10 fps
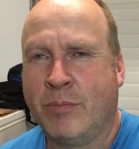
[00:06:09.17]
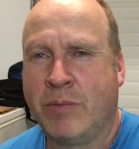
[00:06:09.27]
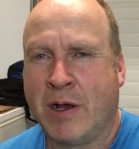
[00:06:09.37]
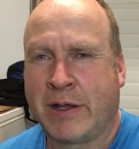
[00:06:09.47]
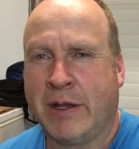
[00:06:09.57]

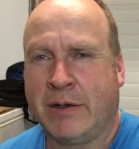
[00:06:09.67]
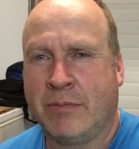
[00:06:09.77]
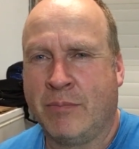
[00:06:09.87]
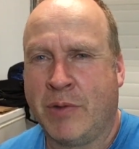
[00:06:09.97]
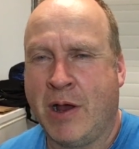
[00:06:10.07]

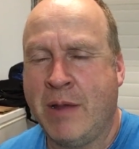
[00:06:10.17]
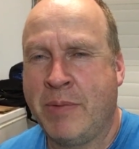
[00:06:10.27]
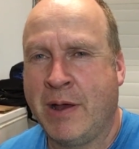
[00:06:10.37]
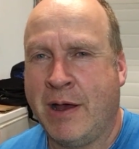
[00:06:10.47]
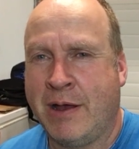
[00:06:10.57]
bucket
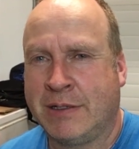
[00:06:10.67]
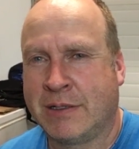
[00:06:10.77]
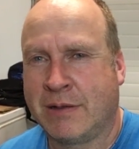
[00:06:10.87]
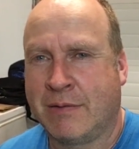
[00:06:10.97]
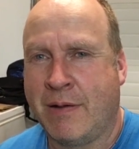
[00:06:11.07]

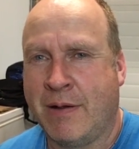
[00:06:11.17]
bypassed,